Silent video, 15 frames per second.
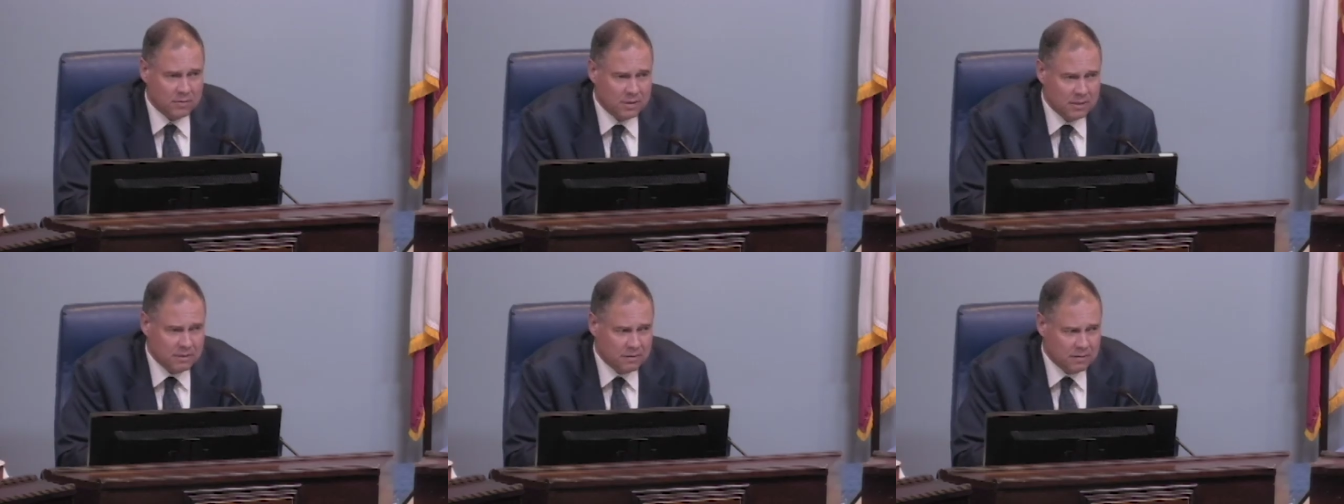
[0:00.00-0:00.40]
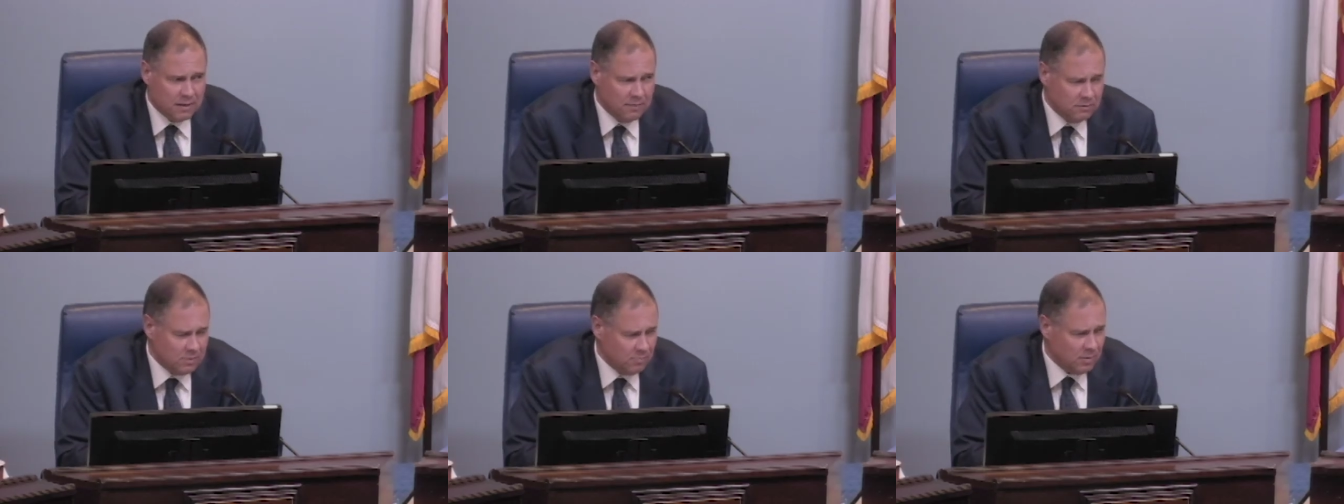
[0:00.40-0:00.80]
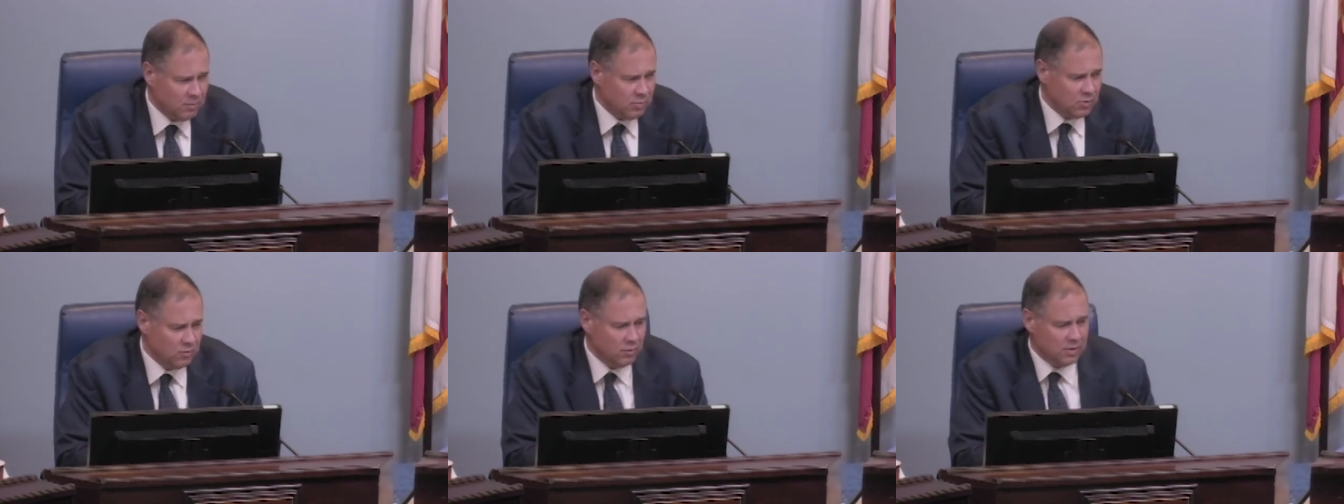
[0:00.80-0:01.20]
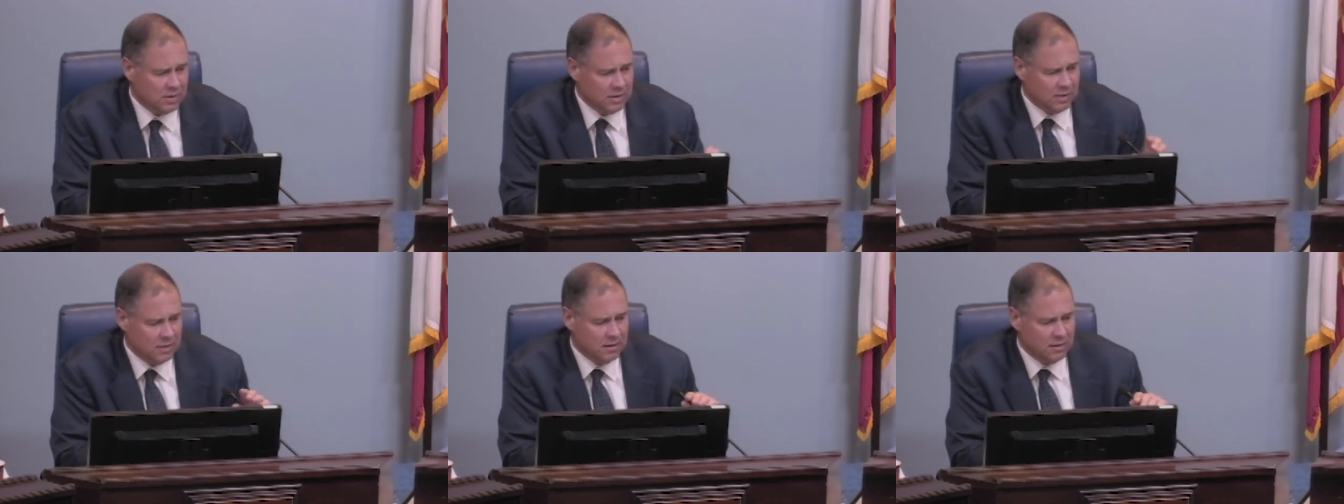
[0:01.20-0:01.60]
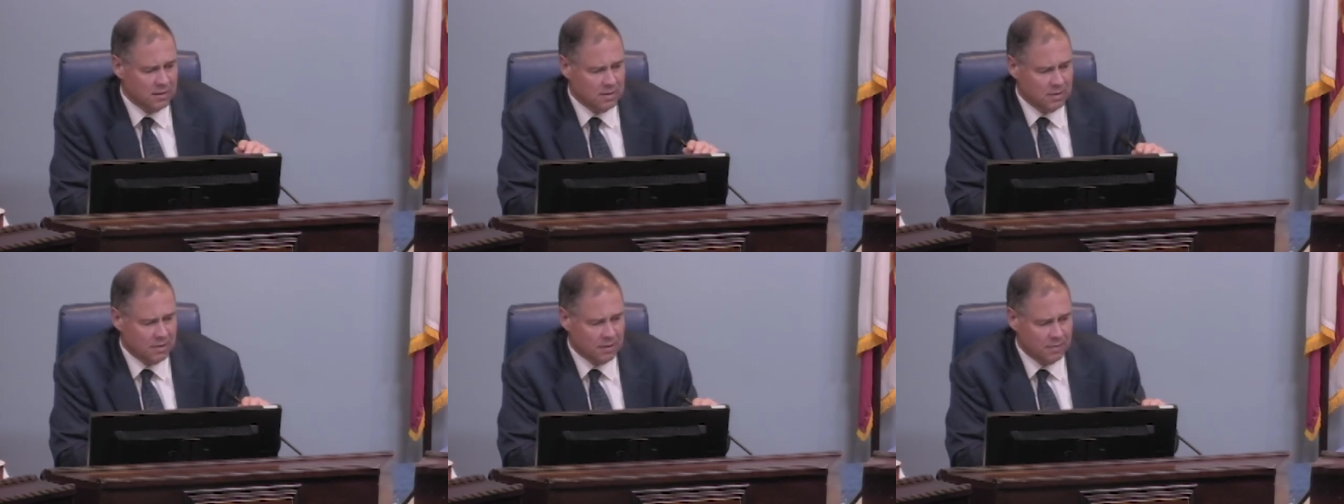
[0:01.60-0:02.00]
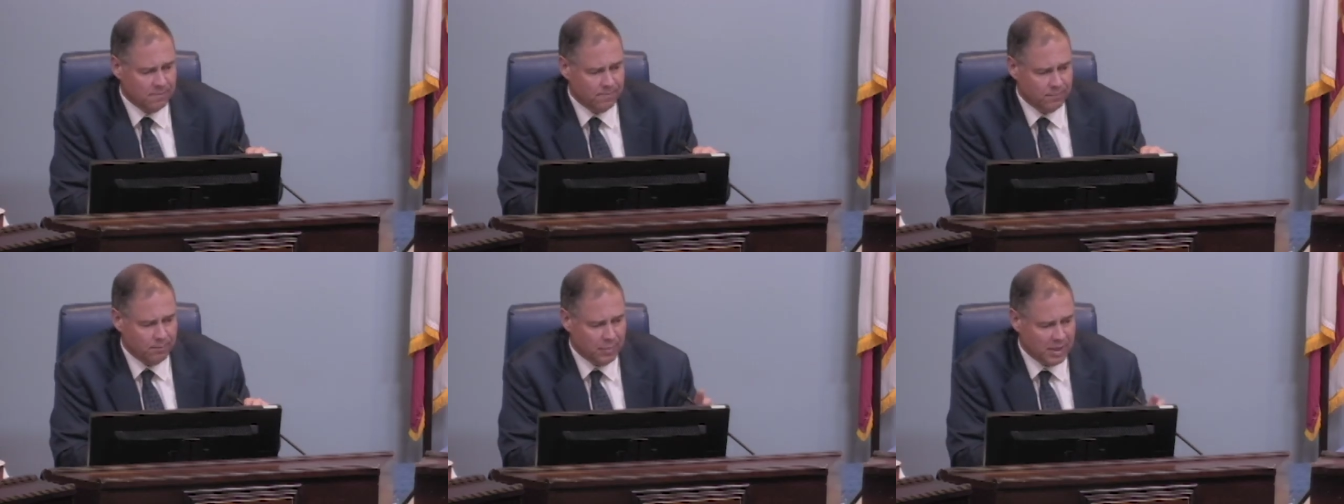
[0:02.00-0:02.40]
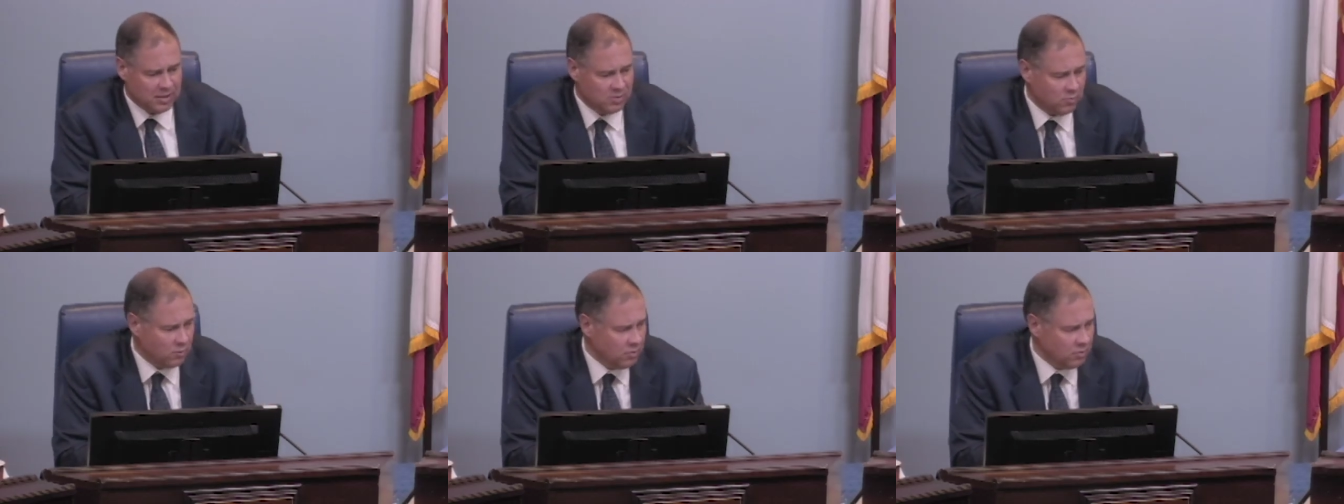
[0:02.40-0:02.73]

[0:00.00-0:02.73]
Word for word: you. We could we could keep you on there for a long November, time.